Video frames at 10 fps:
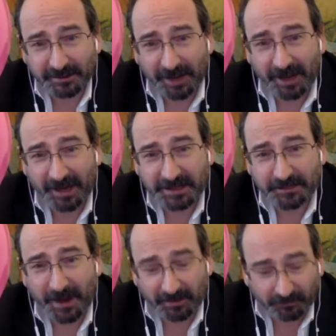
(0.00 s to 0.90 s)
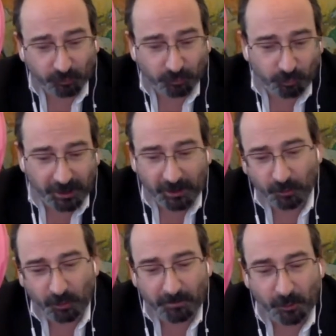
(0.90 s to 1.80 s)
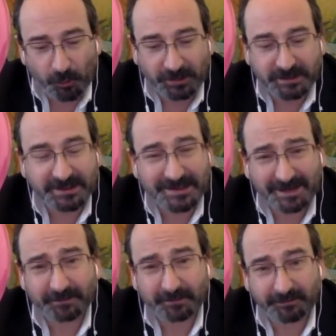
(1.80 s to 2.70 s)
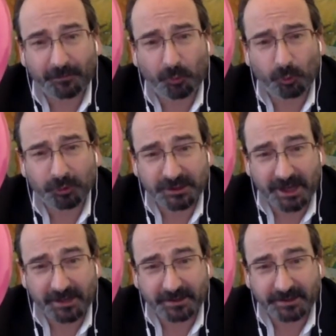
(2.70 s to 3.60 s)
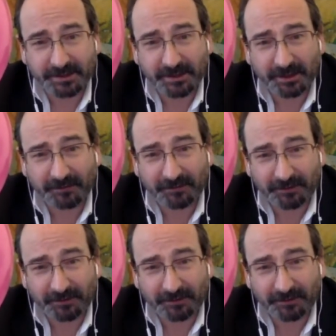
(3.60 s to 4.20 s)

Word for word: uh, is about you know, one point seven four tons of